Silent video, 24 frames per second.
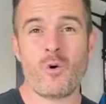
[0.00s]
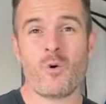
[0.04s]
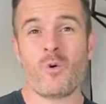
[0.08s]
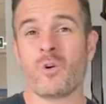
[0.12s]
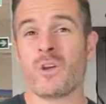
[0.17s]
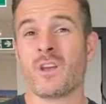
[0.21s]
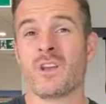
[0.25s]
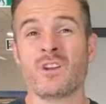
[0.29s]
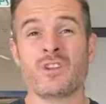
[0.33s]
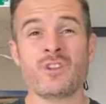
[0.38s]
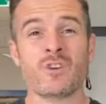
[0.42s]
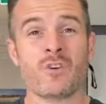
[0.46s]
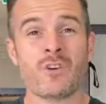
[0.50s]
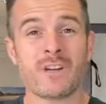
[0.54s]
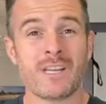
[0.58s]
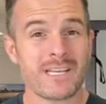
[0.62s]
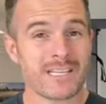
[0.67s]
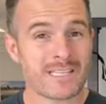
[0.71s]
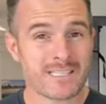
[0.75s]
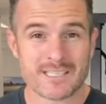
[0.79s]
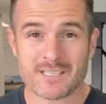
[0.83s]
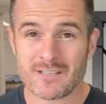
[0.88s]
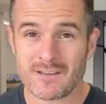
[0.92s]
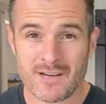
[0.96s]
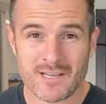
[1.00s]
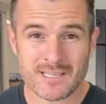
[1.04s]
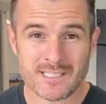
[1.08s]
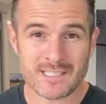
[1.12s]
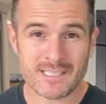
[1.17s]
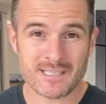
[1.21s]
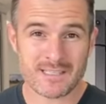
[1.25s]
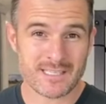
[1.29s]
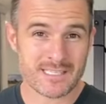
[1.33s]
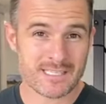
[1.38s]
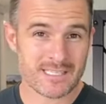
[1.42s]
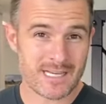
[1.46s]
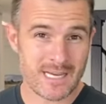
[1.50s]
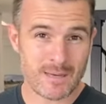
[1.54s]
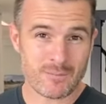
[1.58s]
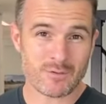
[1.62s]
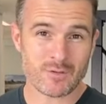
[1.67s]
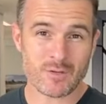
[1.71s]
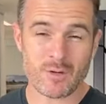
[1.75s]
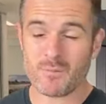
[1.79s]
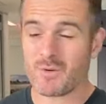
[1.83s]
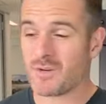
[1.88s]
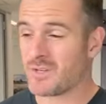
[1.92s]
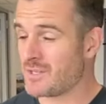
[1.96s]
or you're not exercising at the
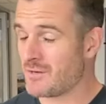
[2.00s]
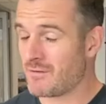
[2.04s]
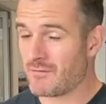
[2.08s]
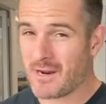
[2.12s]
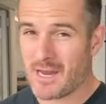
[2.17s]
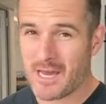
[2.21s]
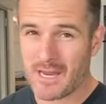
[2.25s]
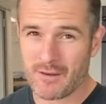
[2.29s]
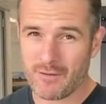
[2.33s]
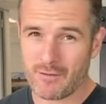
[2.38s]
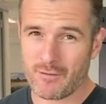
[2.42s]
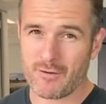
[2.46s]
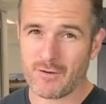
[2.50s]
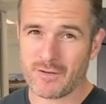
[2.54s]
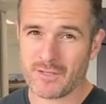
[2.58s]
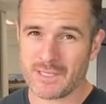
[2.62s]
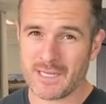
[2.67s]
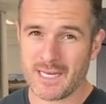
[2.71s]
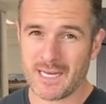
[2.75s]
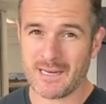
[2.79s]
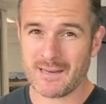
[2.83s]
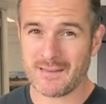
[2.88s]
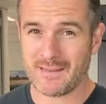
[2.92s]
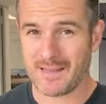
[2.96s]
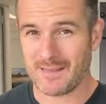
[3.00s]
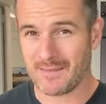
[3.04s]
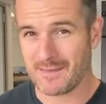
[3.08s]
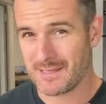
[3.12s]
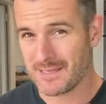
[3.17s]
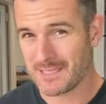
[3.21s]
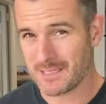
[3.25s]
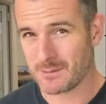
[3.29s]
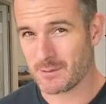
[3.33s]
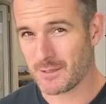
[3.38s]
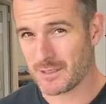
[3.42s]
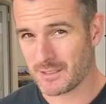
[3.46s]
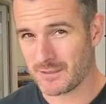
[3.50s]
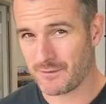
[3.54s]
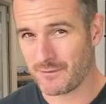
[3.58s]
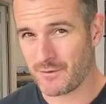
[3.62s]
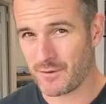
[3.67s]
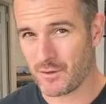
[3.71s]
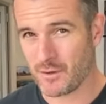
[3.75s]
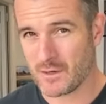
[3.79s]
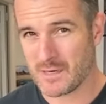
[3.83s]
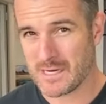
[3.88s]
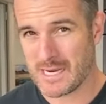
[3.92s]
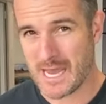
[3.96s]
same time because you're out of your routine, then this one's
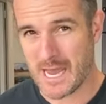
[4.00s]
for you.